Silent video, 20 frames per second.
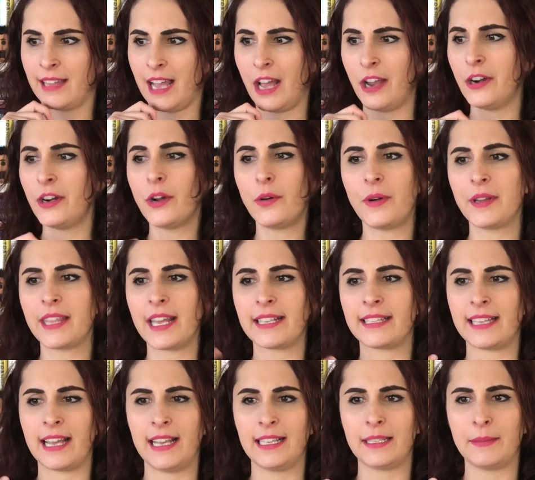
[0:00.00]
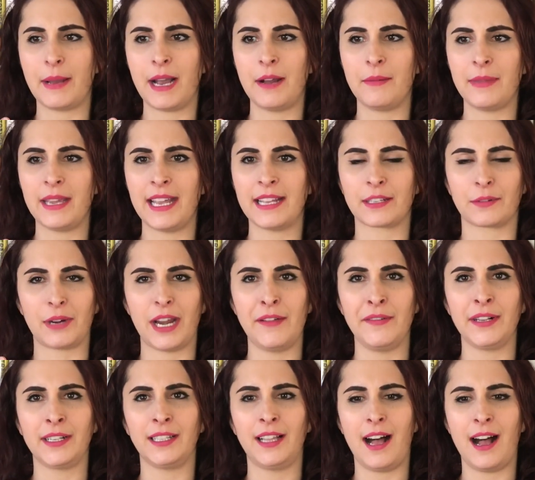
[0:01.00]
I don't know what that says about me as a
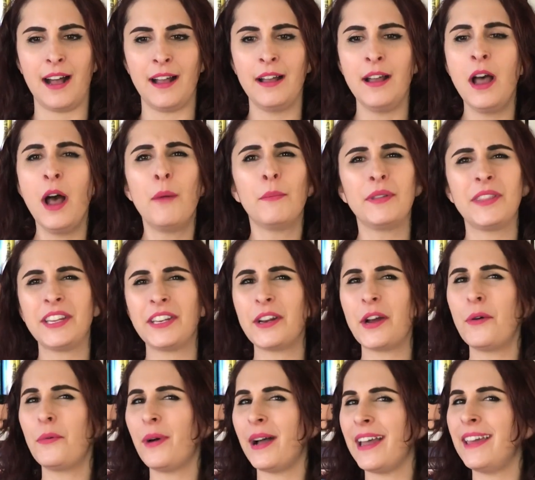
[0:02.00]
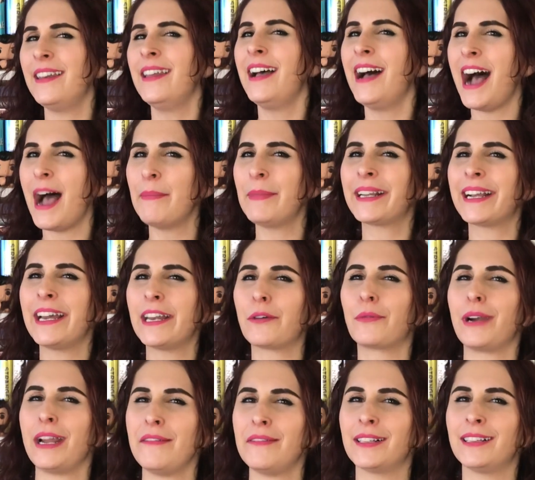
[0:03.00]
Ravenclaw, but you know what? I'm the kind
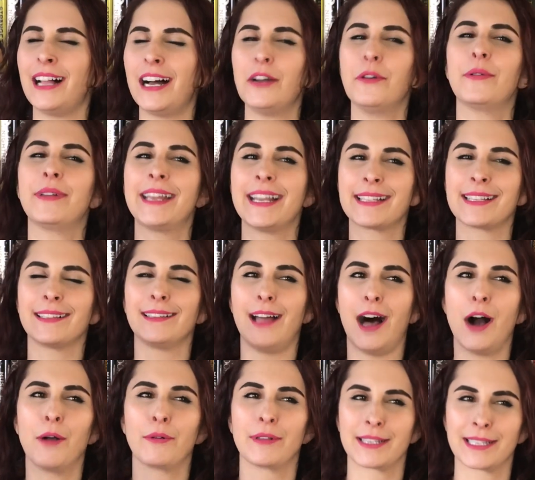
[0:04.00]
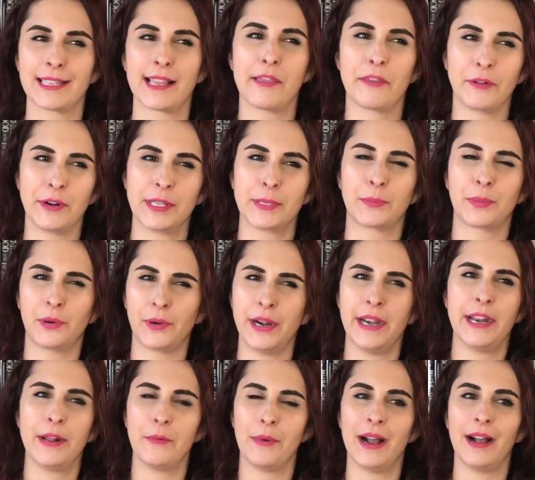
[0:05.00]
of Ravenclaw who gets along with Slytherins
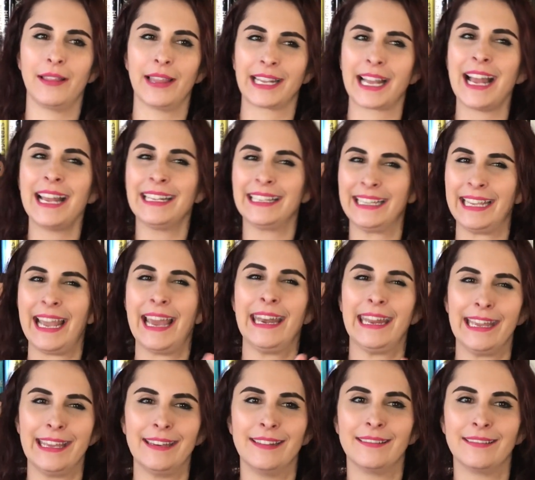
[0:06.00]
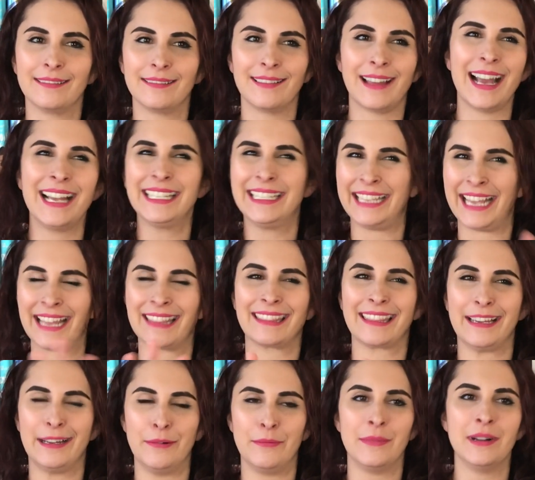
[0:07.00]
pretty well. Like, I get it. I
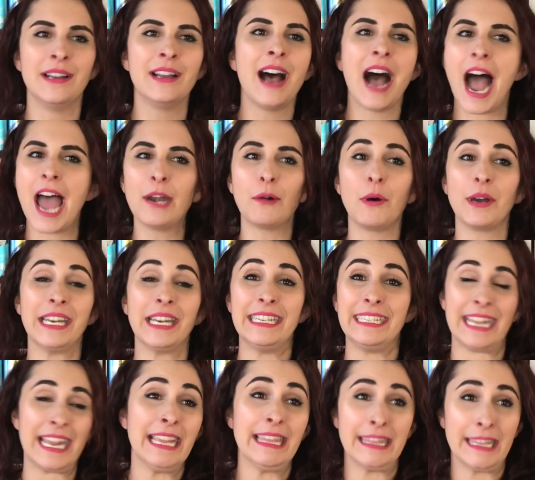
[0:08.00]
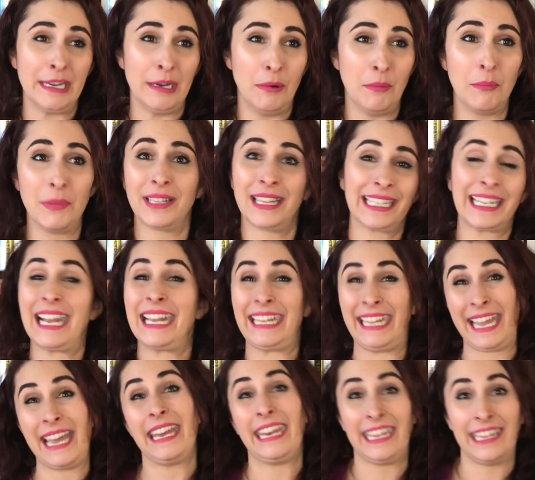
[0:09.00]
get them. I don't date them, but like, I
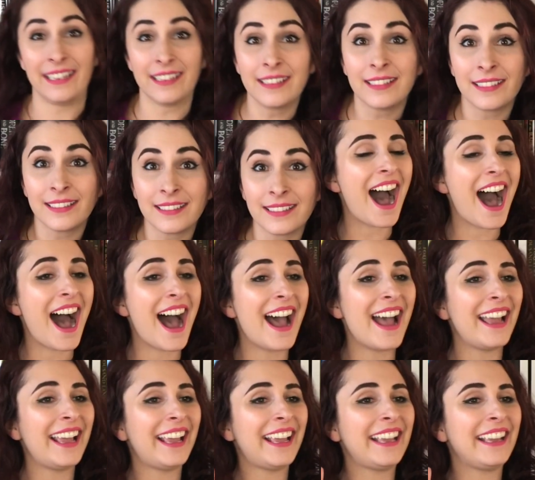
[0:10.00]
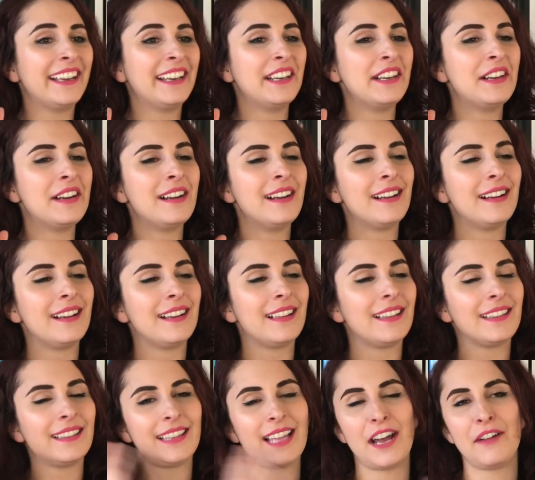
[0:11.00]
get it. I
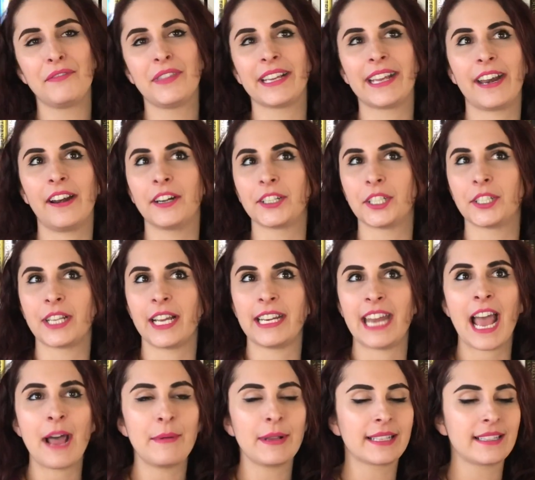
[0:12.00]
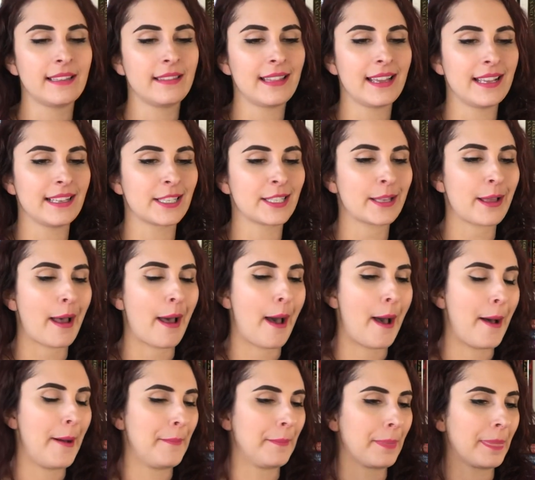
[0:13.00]
love the character dynamics in this.
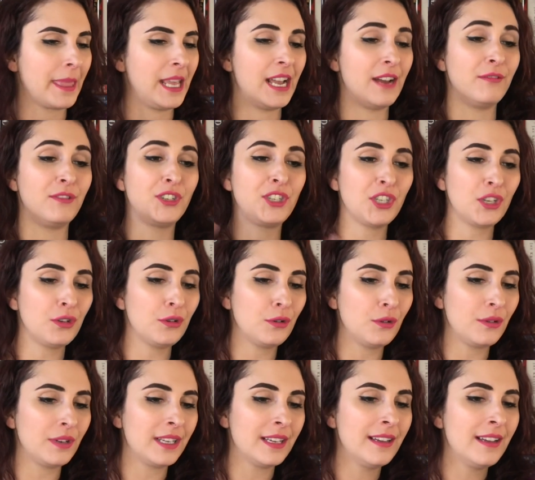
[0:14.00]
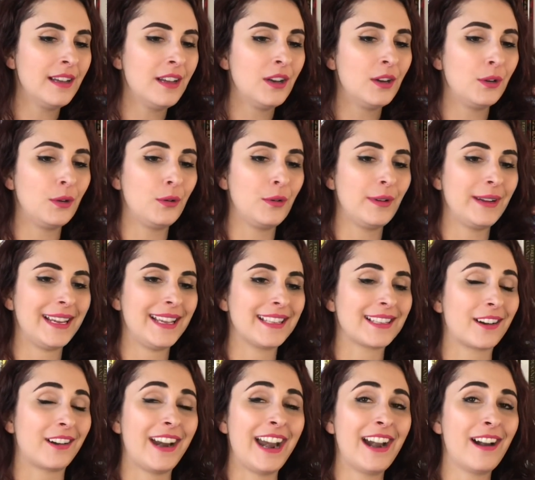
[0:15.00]
Um, you have Jude, who
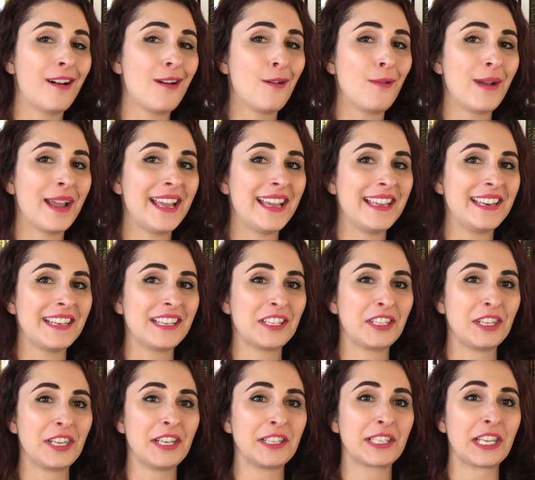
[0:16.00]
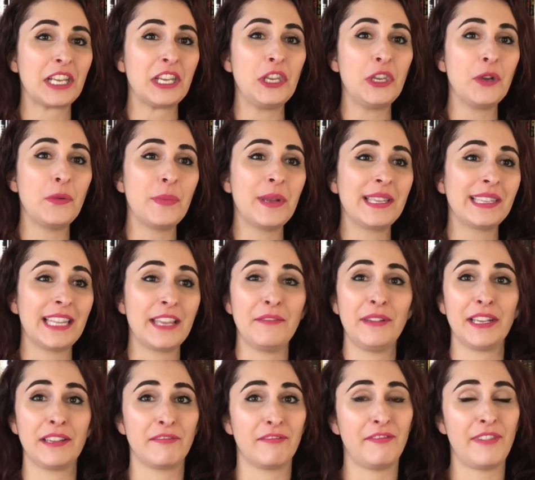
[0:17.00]
is our heroine. She is a human
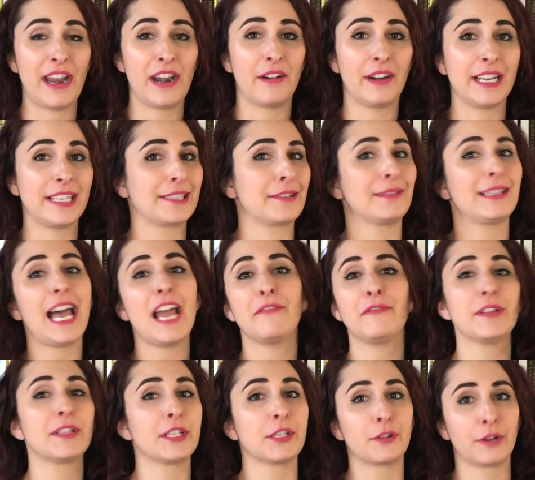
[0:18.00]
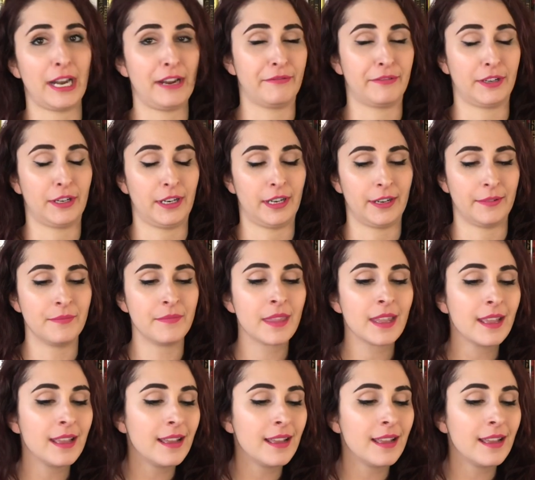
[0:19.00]
living in fairy, so life isn't great for her.